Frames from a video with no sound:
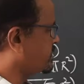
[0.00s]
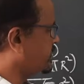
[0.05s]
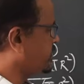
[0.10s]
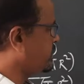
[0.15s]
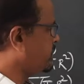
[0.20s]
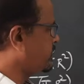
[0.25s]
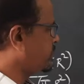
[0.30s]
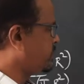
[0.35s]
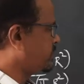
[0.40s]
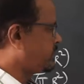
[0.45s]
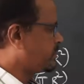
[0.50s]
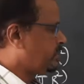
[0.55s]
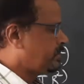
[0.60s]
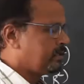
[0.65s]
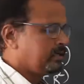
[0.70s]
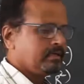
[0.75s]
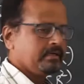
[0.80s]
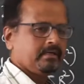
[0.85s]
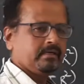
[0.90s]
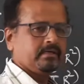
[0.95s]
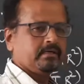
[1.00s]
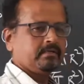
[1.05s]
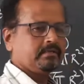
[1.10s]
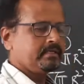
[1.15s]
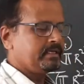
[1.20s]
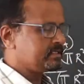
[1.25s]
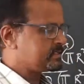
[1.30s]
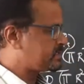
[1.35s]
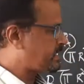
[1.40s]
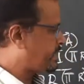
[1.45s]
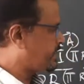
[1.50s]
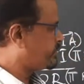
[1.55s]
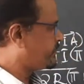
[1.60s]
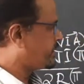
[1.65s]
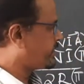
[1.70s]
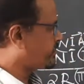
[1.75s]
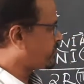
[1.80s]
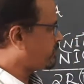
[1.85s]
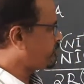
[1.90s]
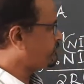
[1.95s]
the SI
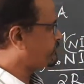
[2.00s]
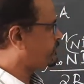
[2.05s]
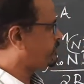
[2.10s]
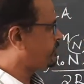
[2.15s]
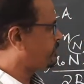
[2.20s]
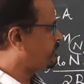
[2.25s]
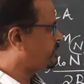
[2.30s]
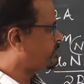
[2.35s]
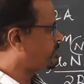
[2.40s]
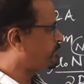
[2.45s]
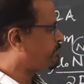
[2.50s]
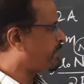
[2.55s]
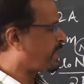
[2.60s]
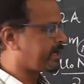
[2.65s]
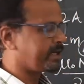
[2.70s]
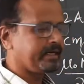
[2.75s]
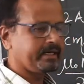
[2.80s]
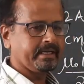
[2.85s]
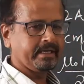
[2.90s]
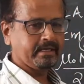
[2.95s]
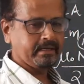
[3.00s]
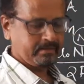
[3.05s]
unit of magnetic